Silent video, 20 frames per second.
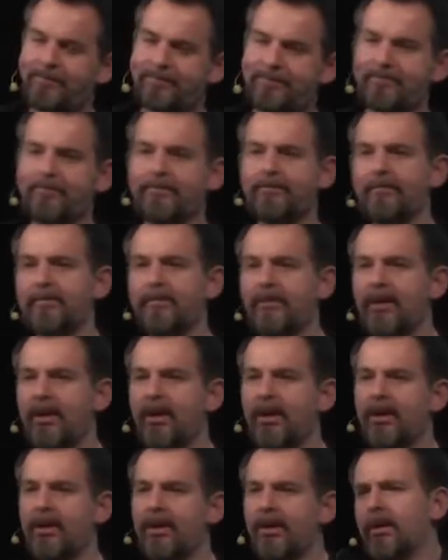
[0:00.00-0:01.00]
if it was
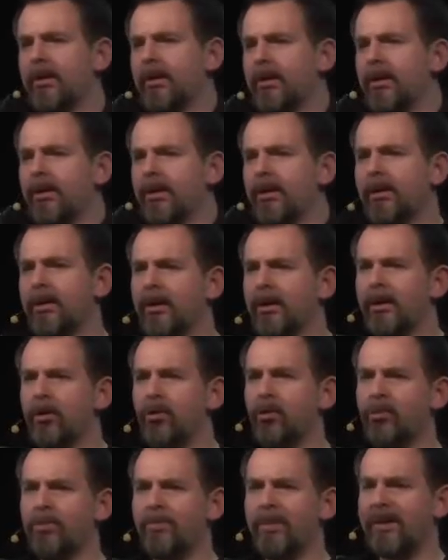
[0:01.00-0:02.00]
25
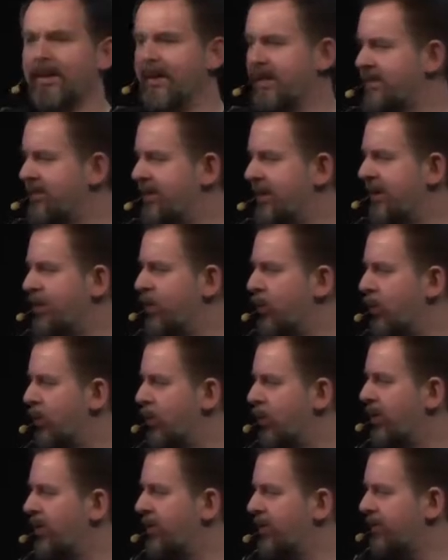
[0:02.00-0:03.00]
centimeters away from
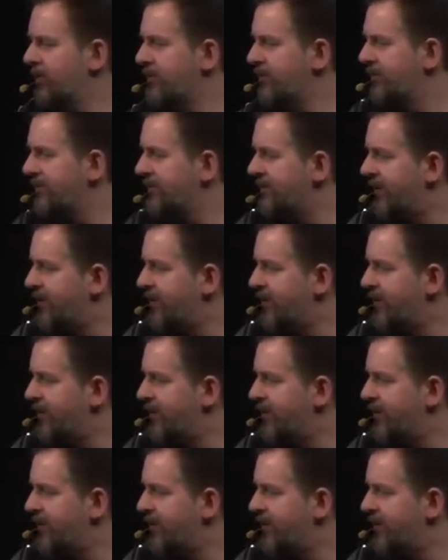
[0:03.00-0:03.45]
your eye.